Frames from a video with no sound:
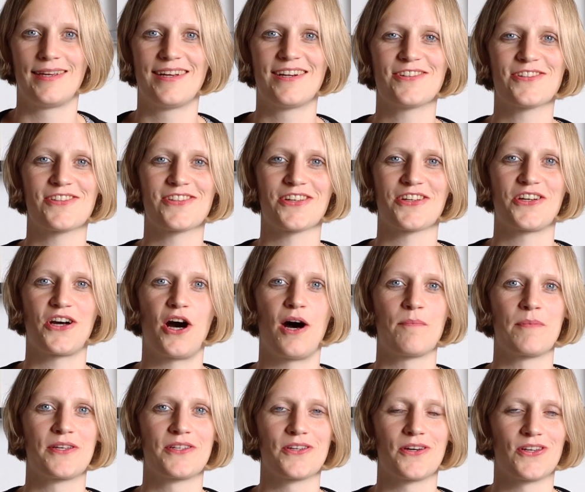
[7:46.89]
Here's a
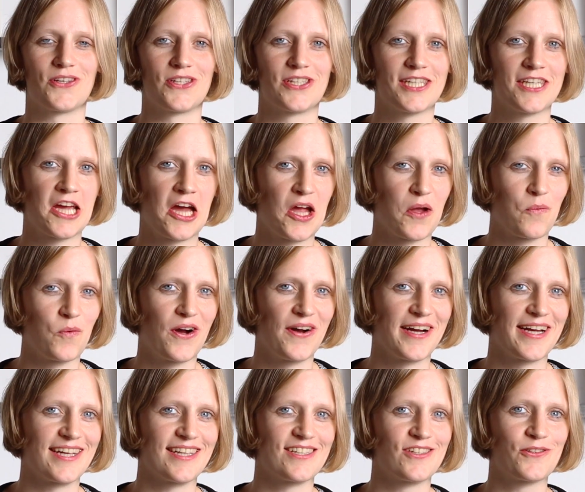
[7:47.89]
comment on
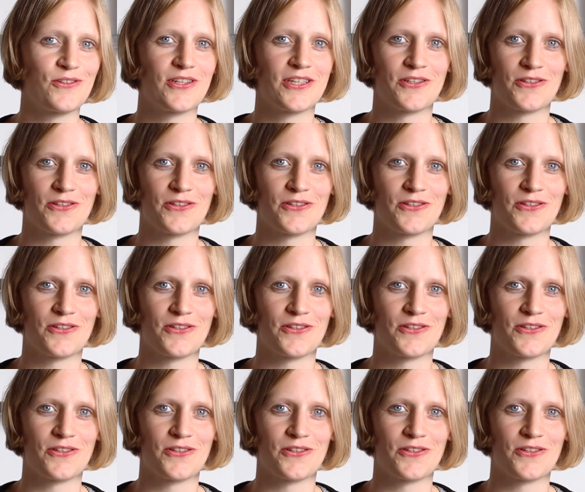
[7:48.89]
DIY, do it